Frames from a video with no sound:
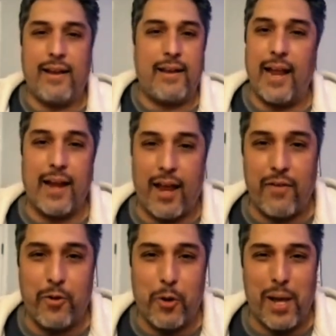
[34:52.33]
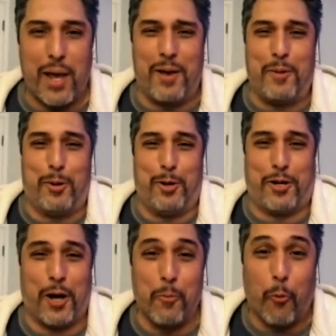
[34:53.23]
they're not even gonna be able to
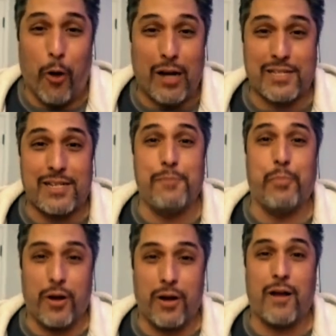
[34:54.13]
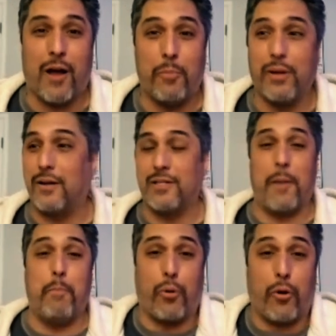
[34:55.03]
come watch this bugger now because
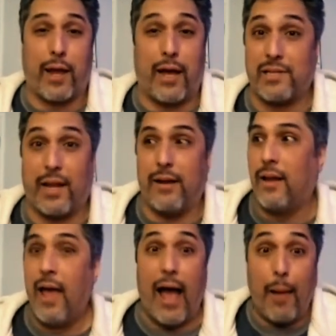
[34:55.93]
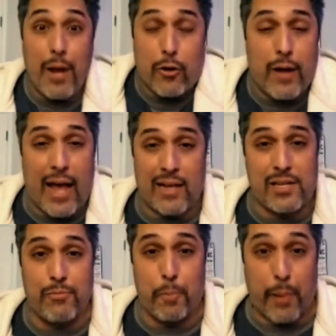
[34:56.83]
I'm broke ass, and I'm not gonna ask
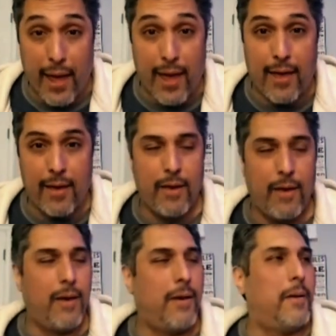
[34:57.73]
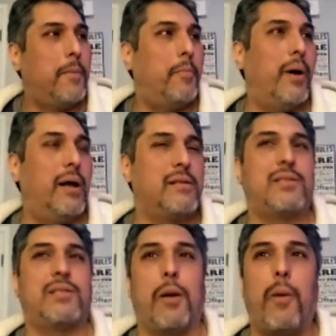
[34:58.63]
them to pay. But
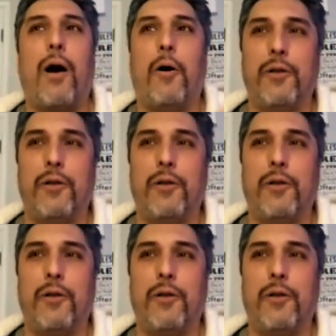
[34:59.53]
somehow